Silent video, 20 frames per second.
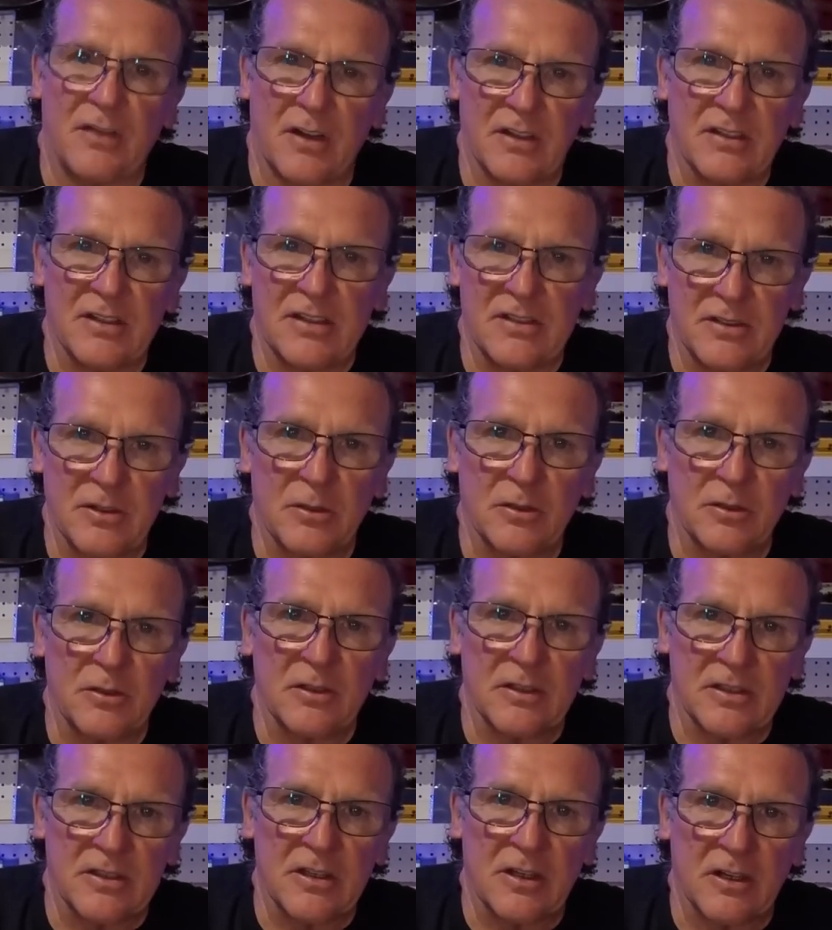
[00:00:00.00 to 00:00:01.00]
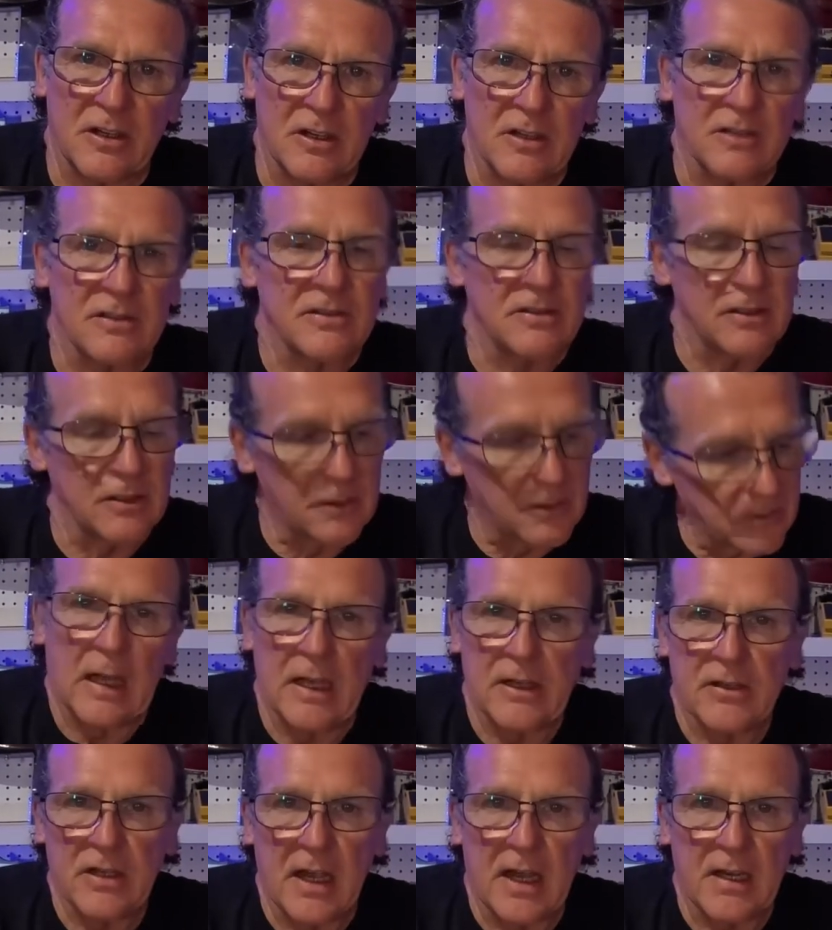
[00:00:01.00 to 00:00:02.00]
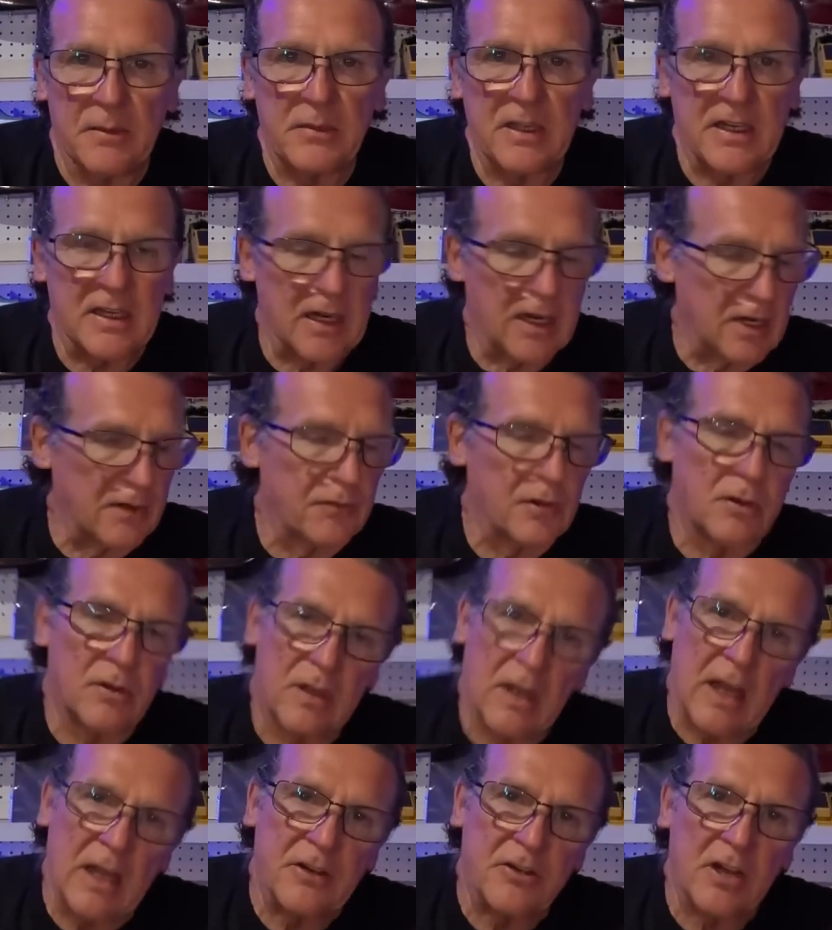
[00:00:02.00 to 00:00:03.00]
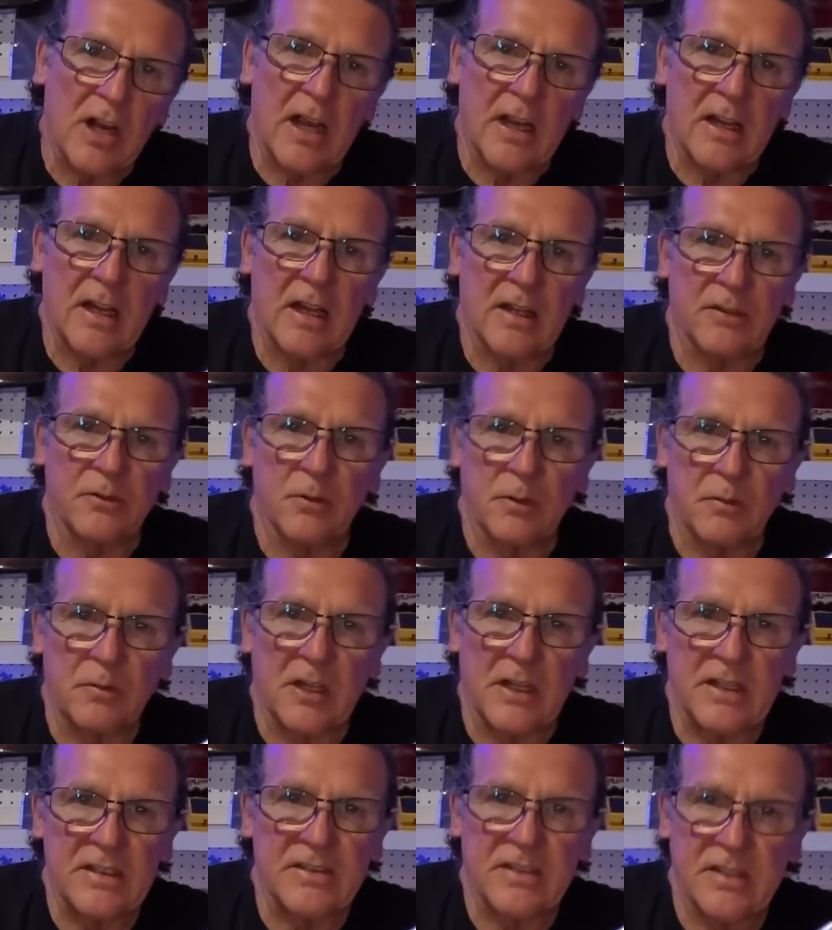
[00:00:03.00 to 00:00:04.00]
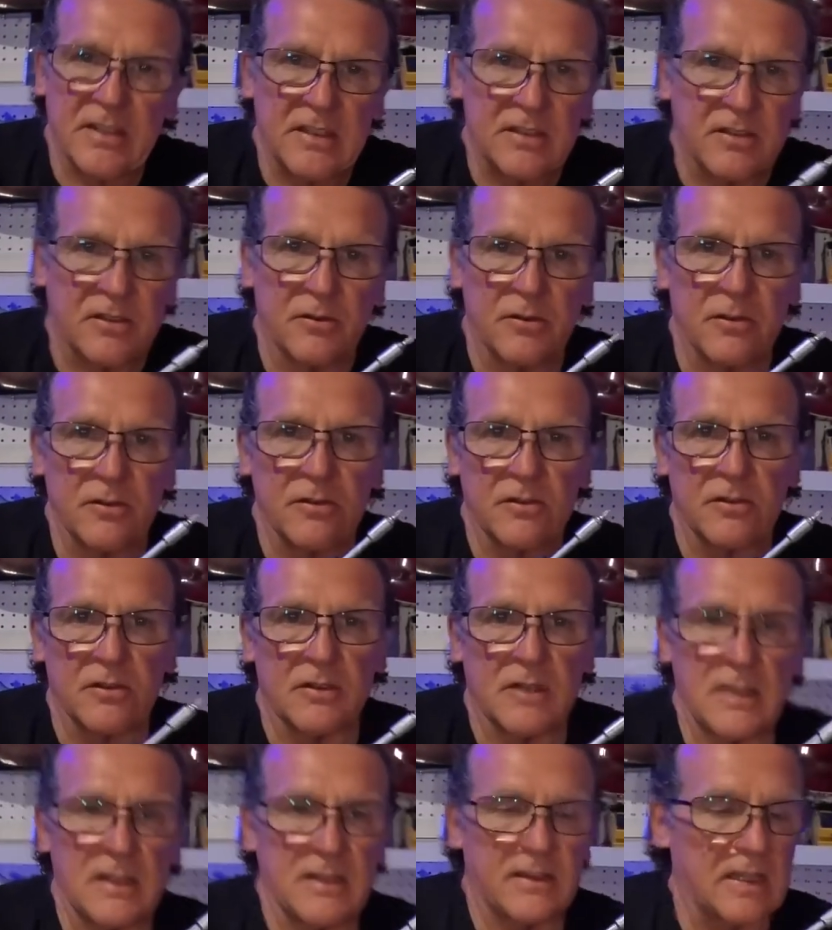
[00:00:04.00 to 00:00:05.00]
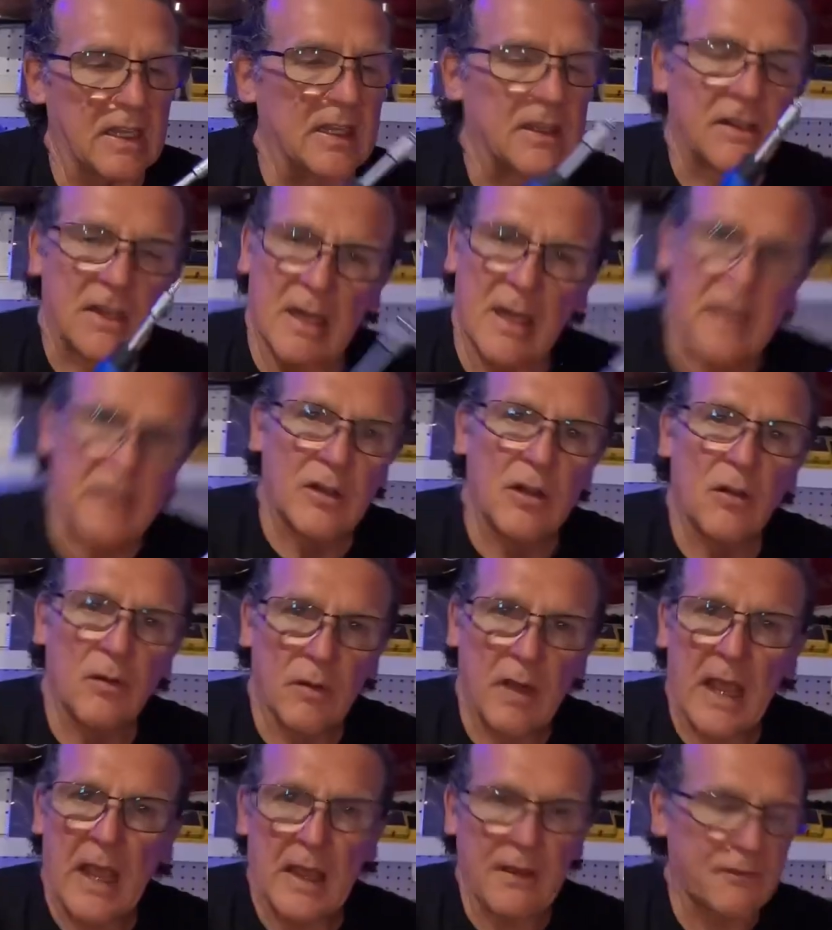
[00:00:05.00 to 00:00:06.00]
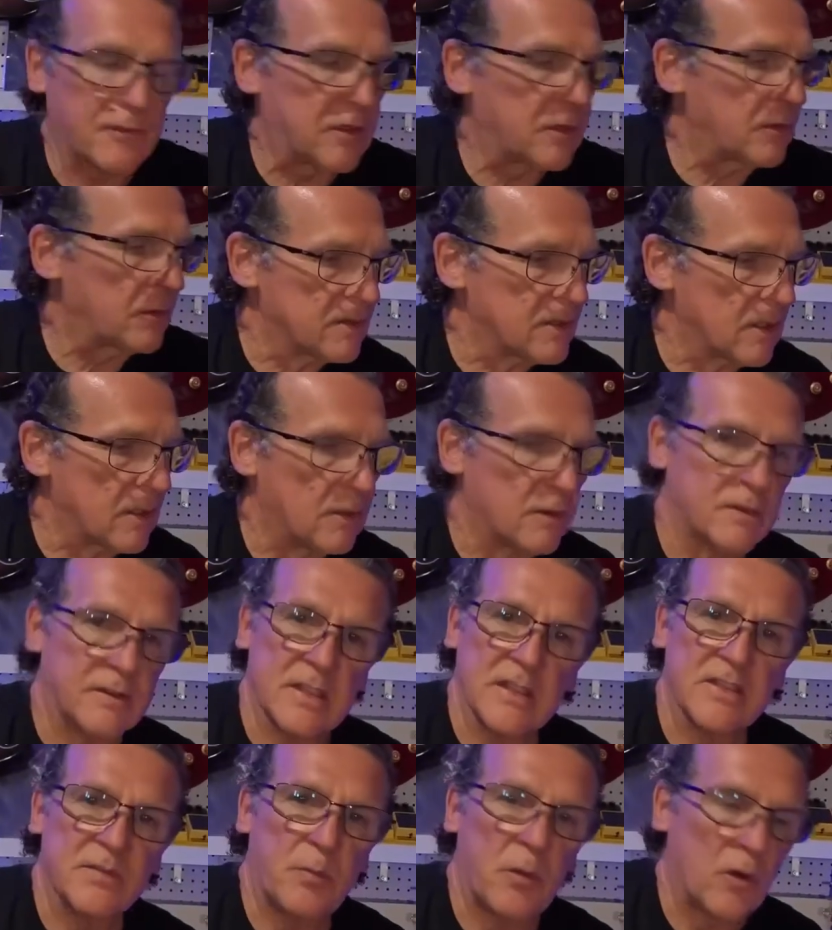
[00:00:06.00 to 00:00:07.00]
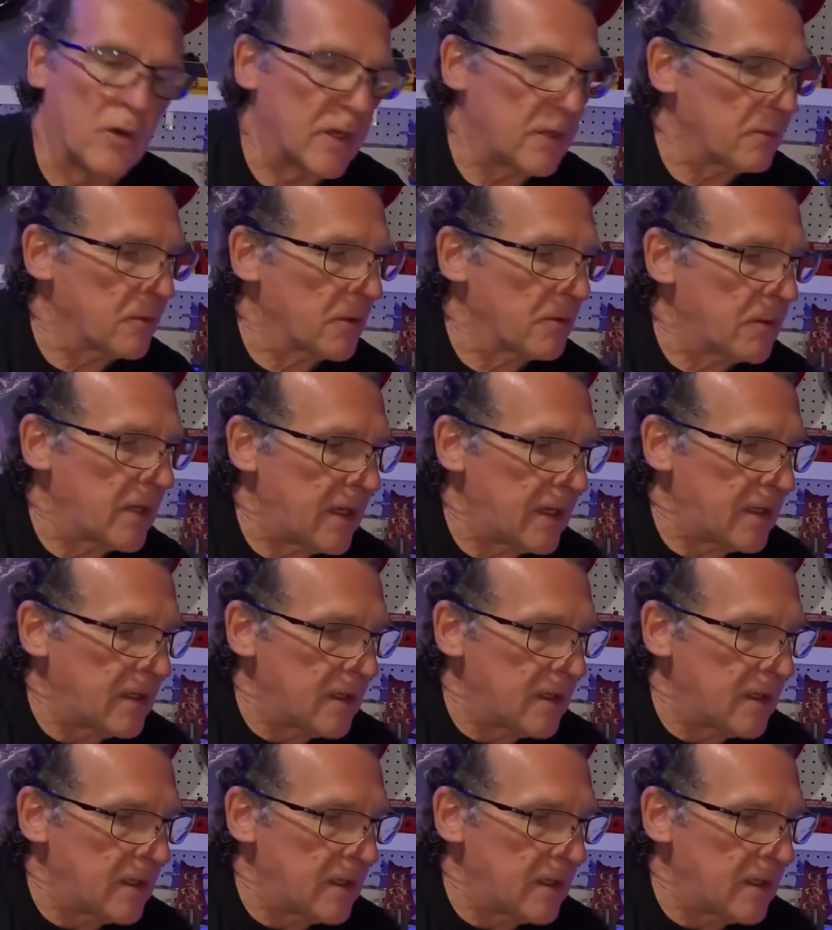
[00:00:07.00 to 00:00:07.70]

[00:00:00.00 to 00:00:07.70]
on these older guitars. So I try to be careful. I try not to replace any screws or anything that I don't have to. So at this point, we're ready